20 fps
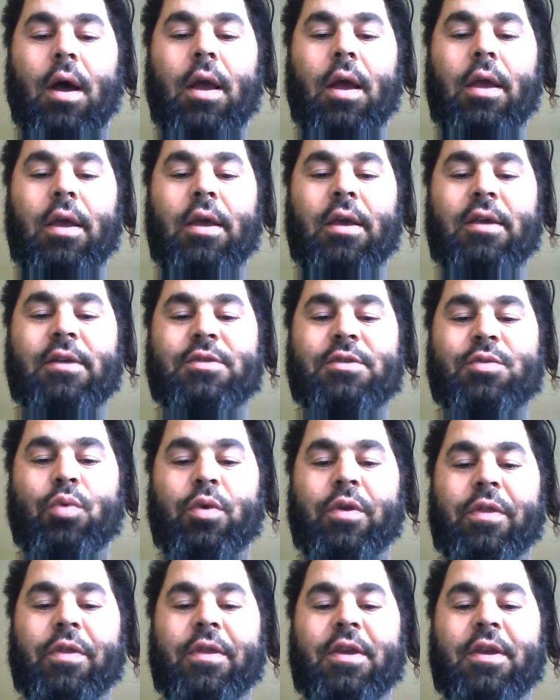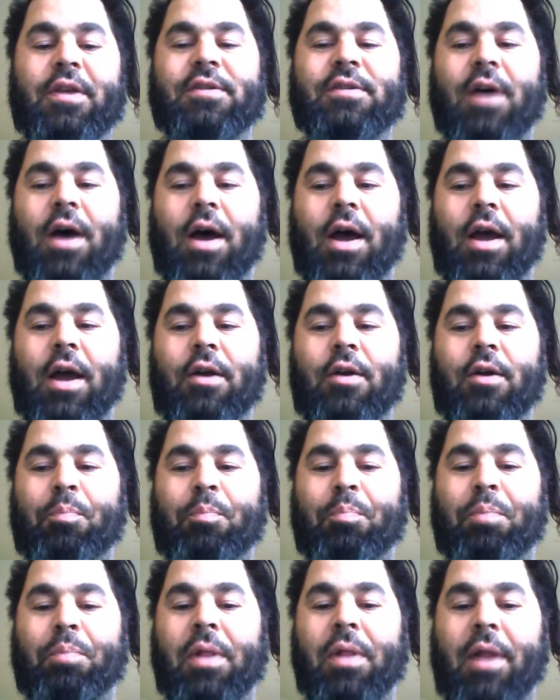is when the entire
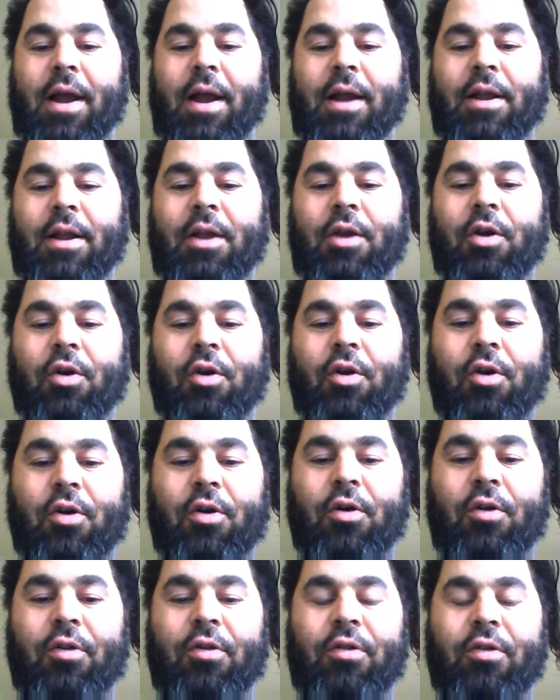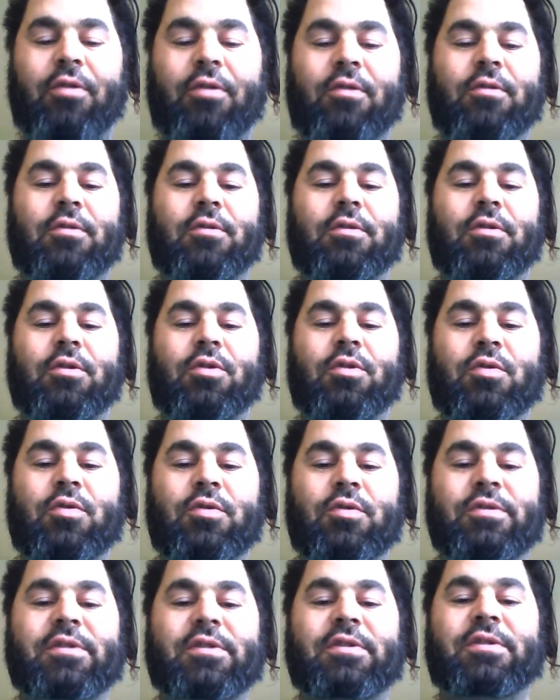planet Earth
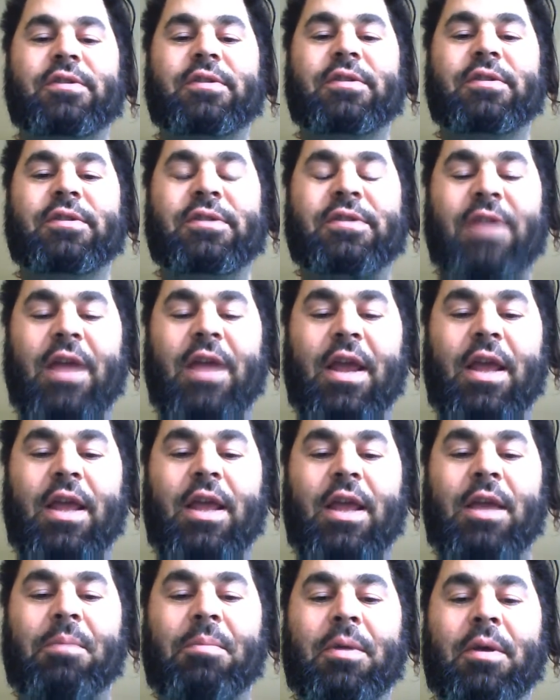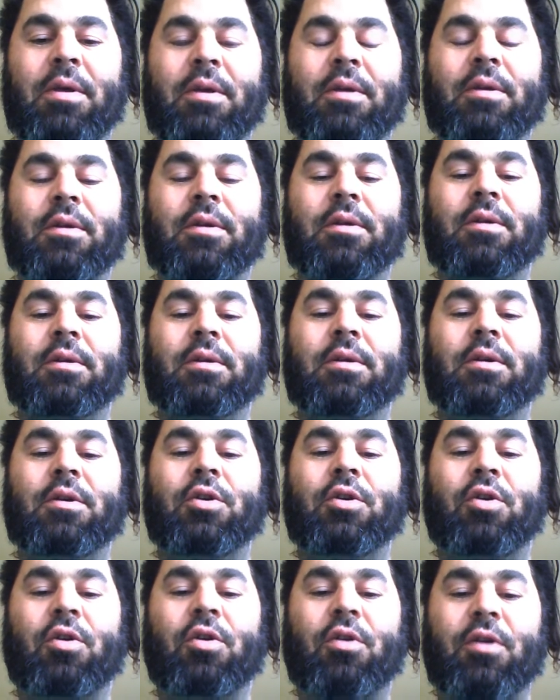uses the same
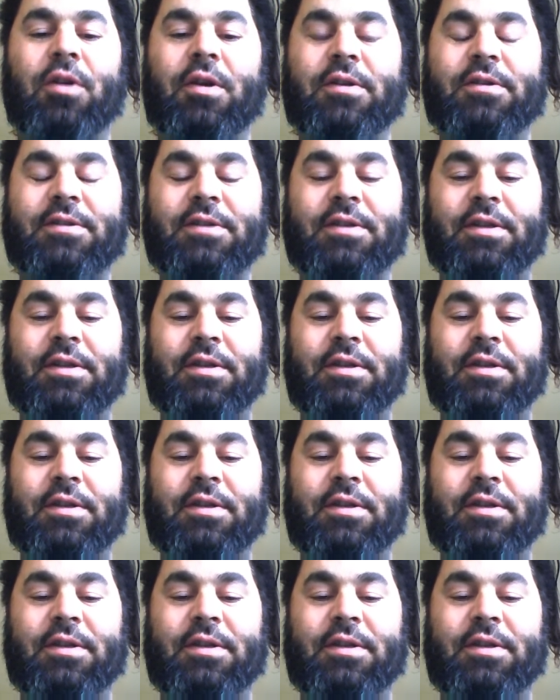currency.